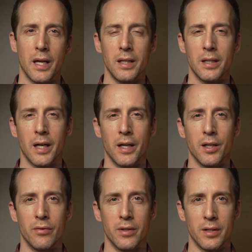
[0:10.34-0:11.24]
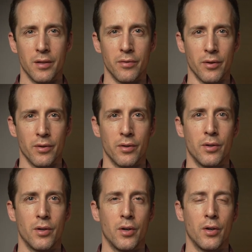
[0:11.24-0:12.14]
any kind of endeavor,
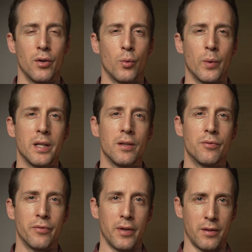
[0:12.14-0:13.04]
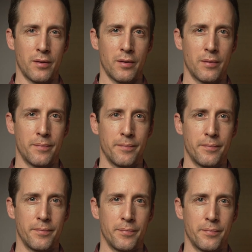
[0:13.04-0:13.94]
we need faith.
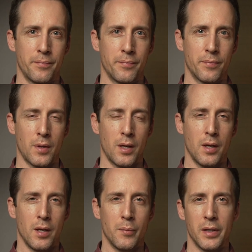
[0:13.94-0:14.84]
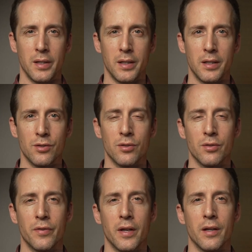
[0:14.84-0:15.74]
But in addition to
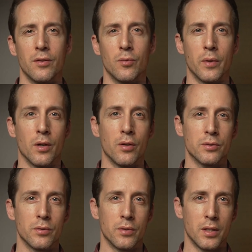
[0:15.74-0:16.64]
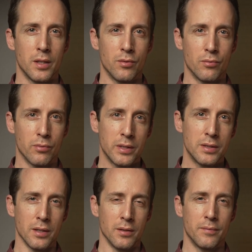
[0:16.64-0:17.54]
faith, we also need
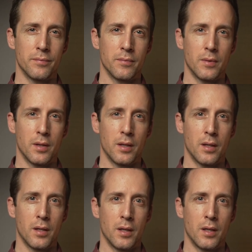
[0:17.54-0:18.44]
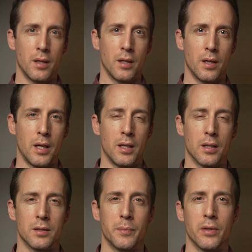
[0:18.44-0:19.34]
reason and
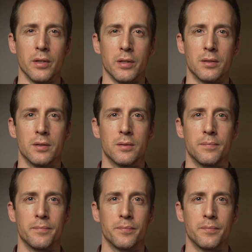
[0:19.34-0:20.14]
experience